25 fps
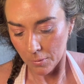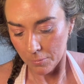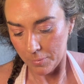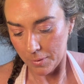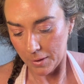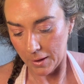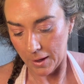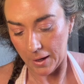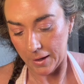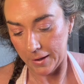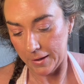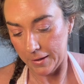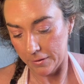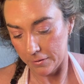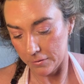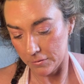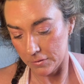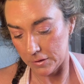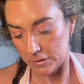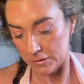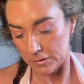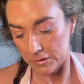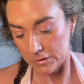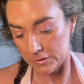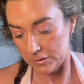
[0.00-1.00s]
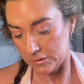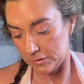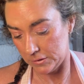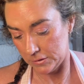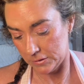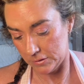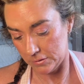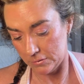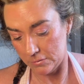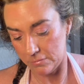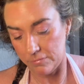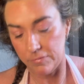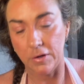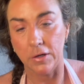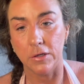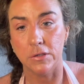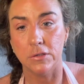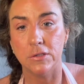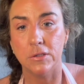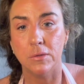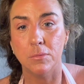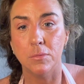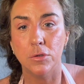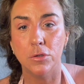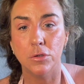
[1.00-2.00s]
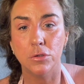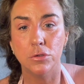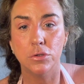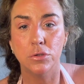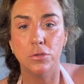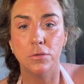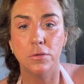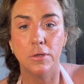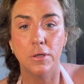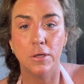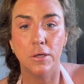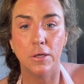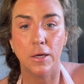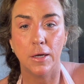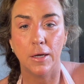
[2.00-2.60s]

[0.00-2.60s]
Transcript: but I hear that this is very similar to it,